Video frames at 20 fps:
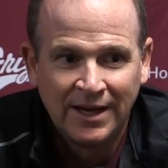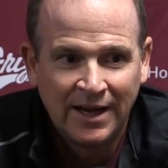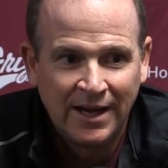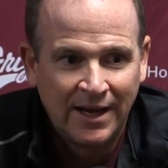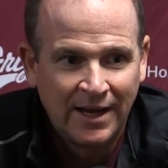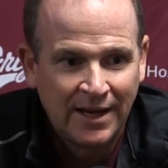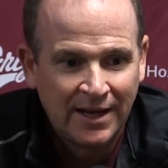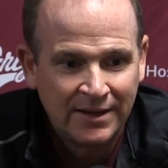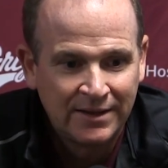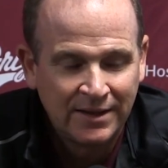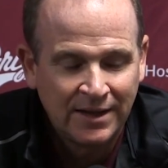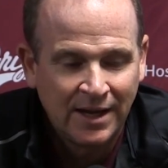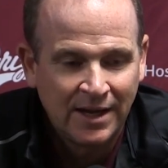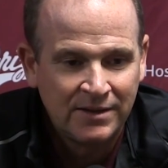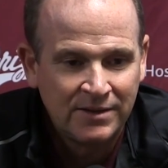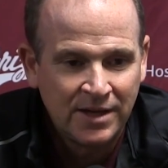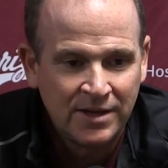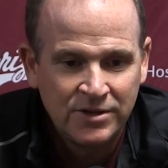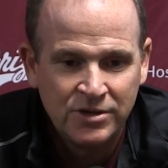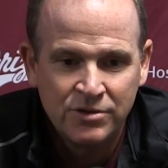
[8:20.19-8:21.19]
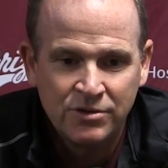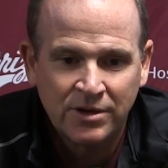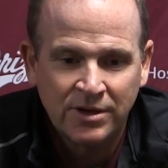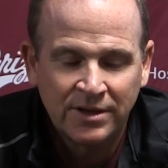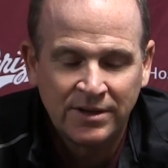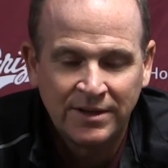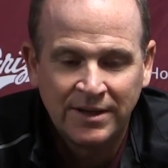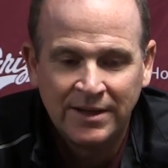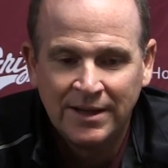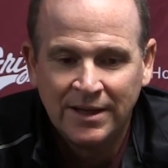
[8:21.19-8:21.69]
And then you
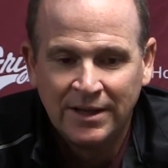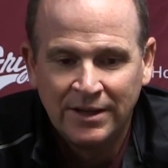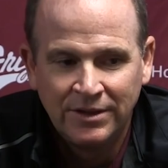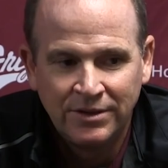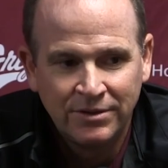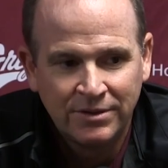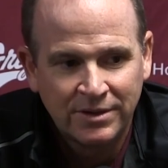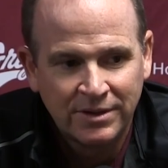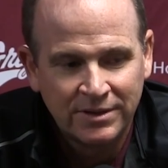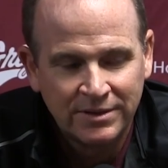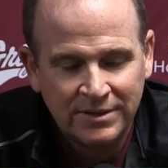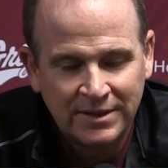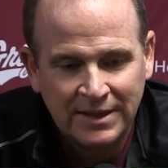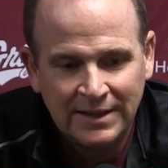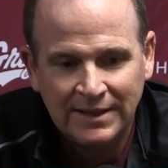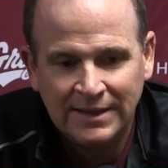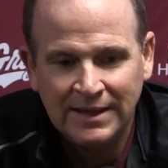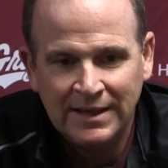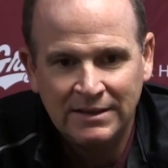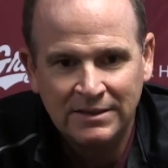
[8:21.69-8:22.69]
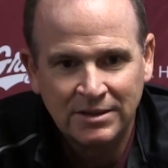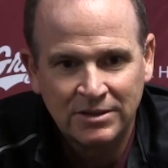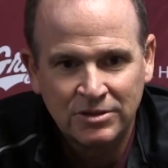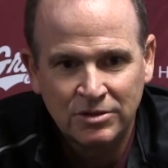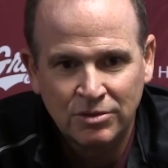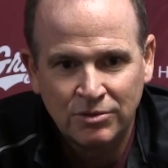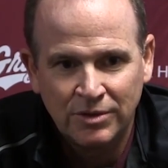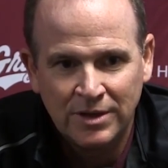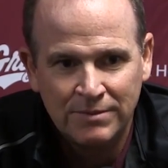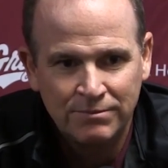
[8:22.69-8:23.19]
can delete the
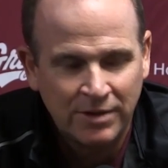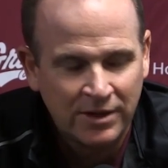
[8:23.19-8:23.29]
tweet,